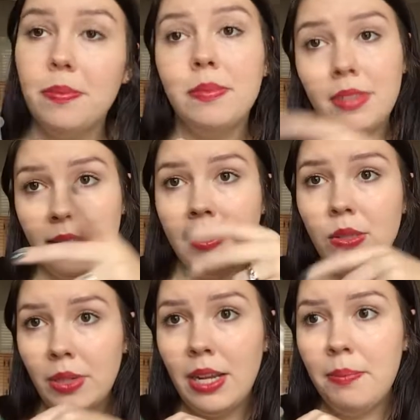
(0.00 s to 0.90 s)
this is
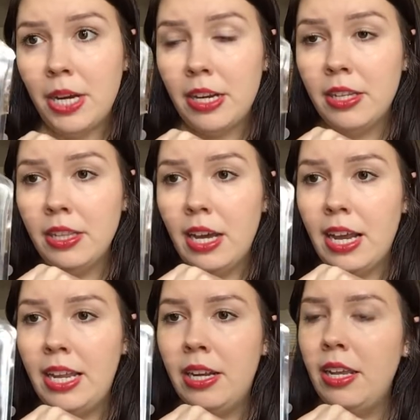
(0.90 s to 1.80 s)
one I bought
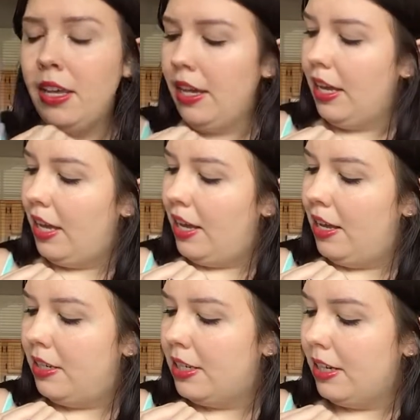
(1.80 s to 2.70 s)
online,
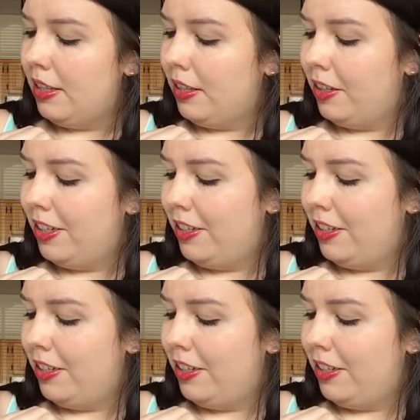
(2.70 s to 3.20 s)
and the